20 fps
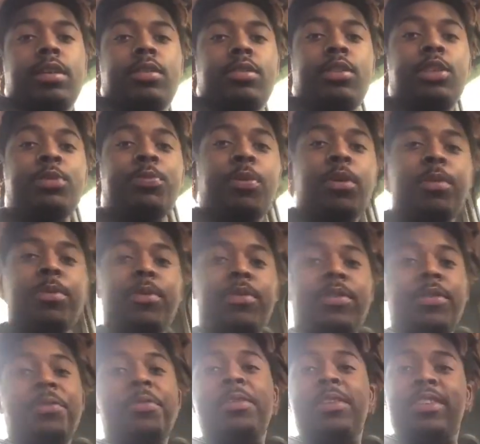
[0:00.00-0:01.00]
this part we
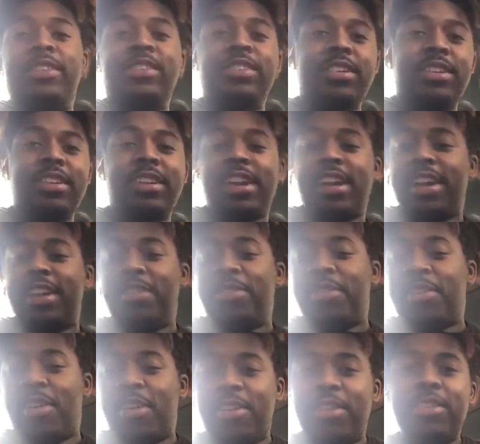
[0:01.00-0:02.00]
filmed in the truck. I know
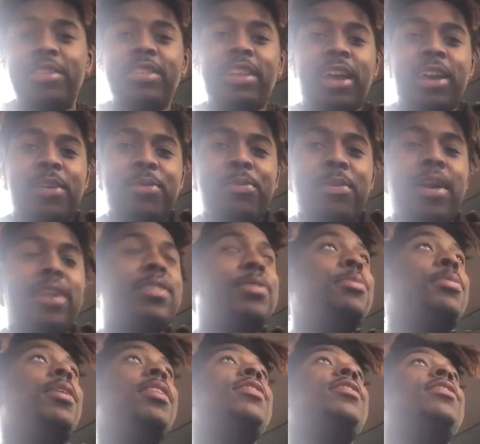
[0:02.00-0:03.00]
all these like unboxing
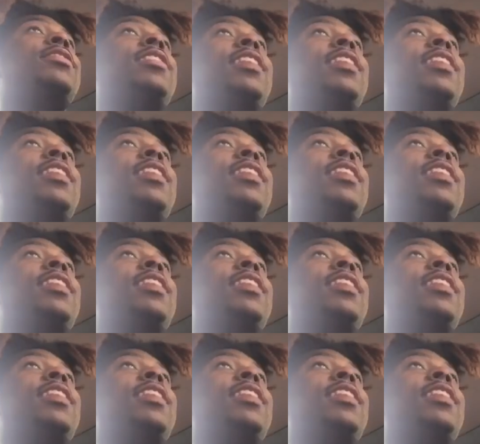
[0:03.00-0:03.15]
parts is like